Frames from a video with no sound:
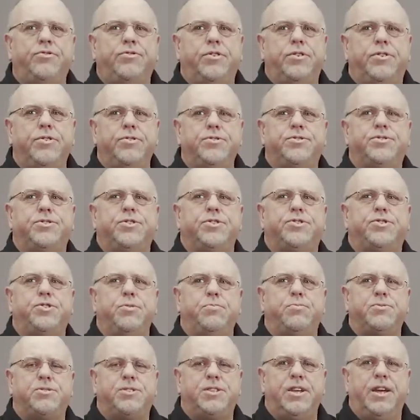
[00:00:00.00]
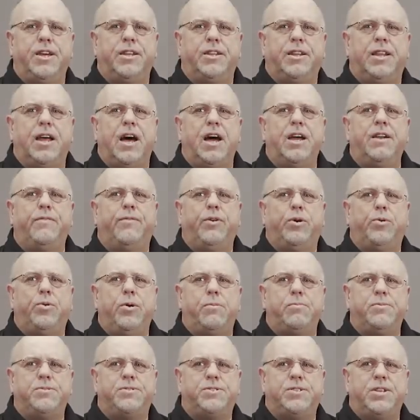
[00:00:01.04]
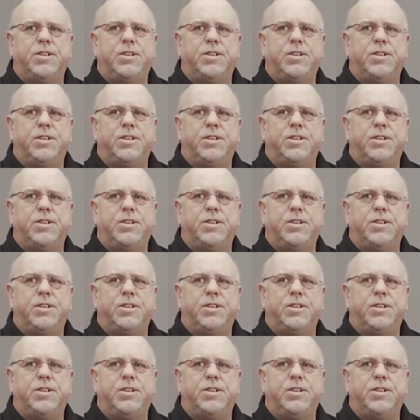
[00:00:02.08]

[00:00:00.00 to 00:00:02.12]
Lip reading: introduce the SuperStand line of equipment